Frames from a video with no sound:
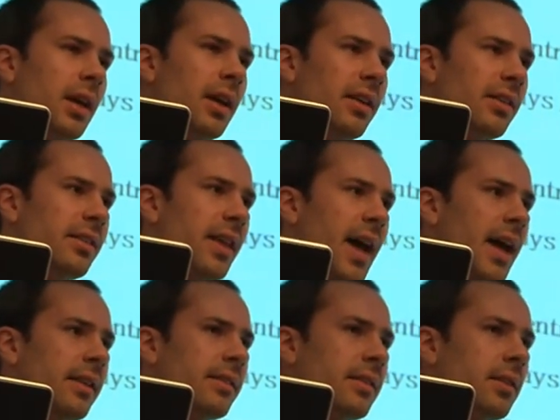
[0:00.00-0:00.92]
is
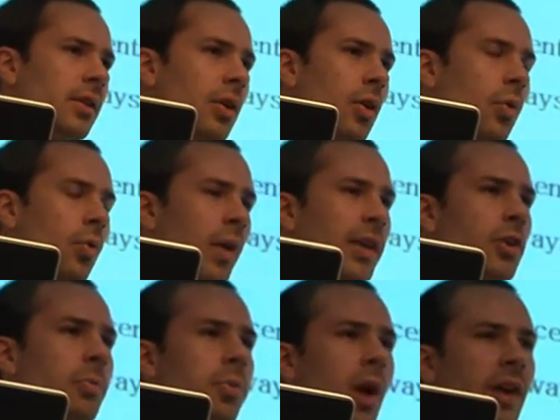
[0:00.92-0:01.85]
that when
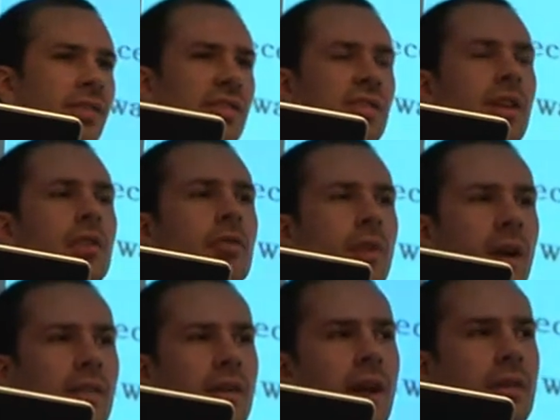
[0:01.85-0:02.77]
you're processing
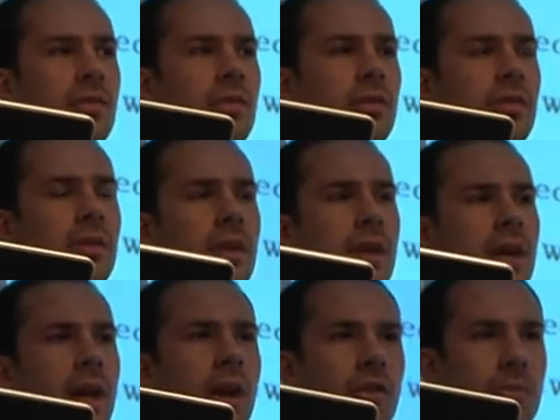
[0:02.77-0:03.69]
transactions,
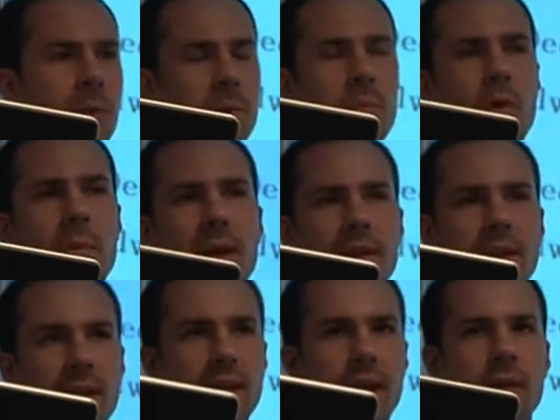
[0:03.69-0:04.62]
and I'll speak more about
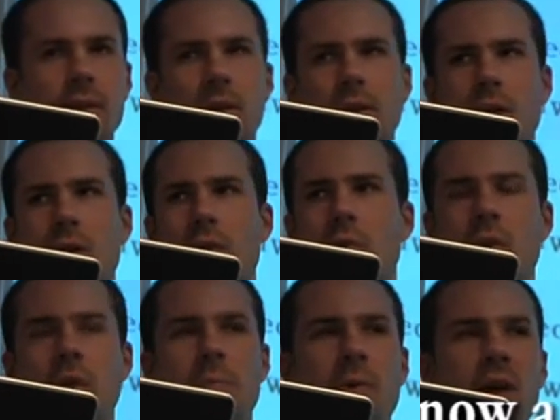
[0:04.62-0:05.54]
that later, when
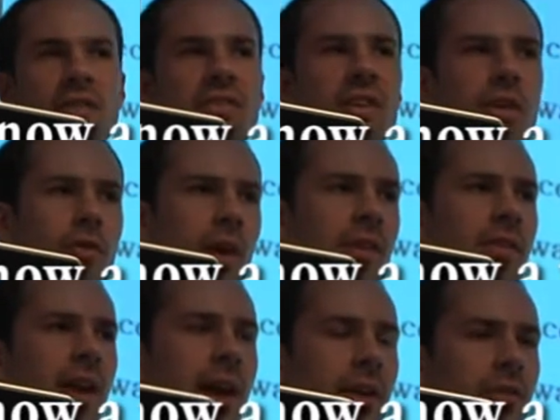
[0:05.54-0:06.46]
you're processing
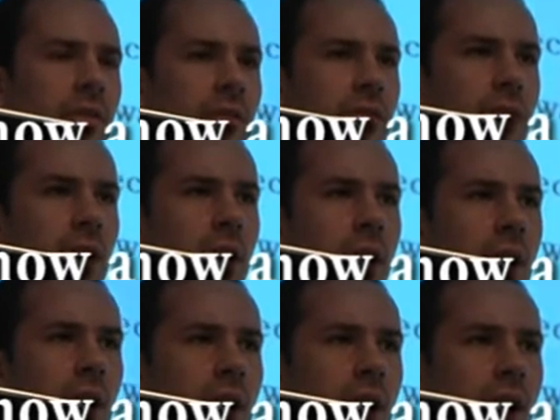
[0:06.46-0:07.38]
transactions,
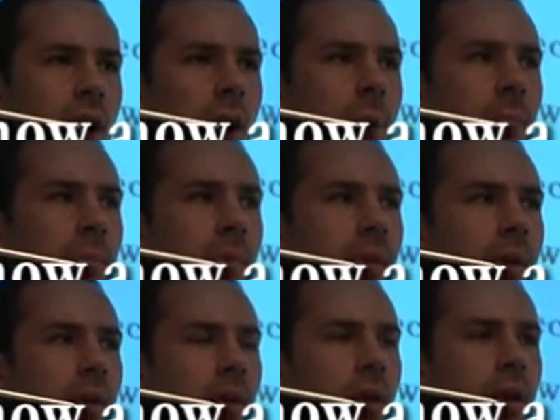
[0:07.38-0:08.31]

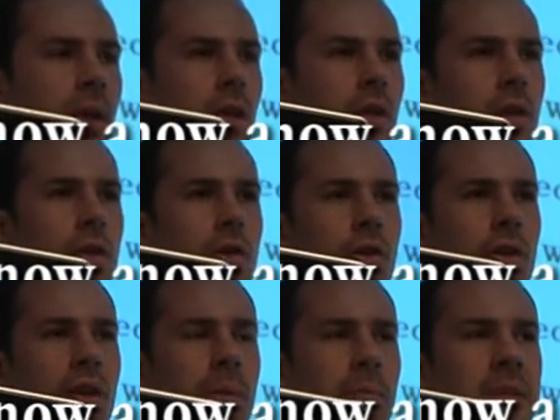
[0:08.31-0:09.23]
you're in
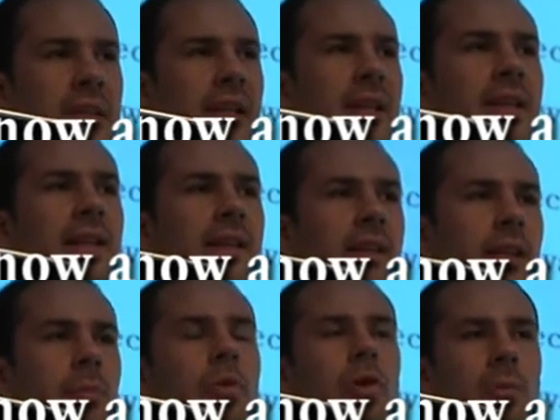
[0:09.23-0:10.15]
a completely
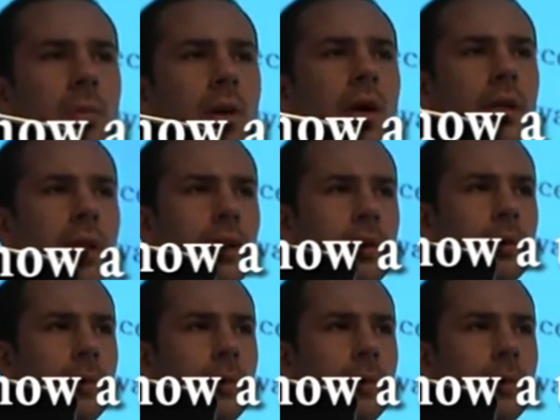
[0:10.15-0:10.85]
liberal market.